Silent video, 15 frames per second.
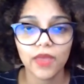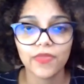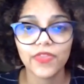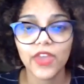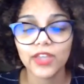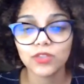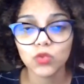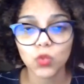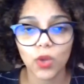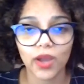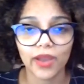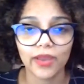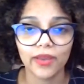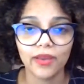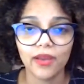That's
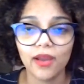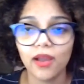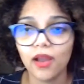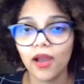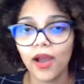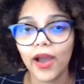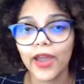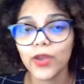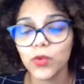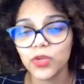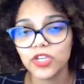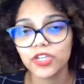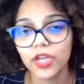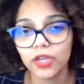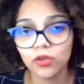why I
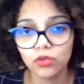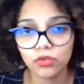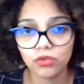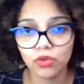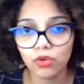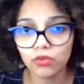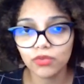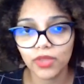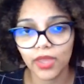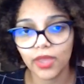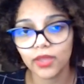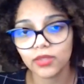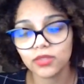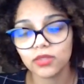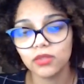wish I could know
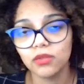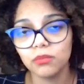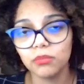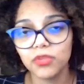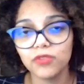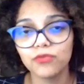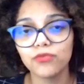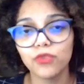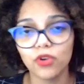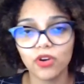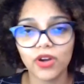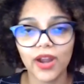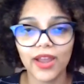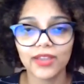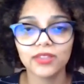that before
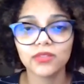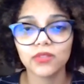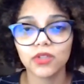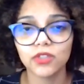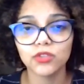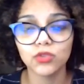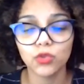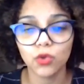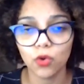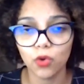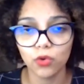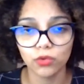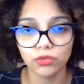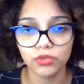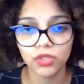I start to code.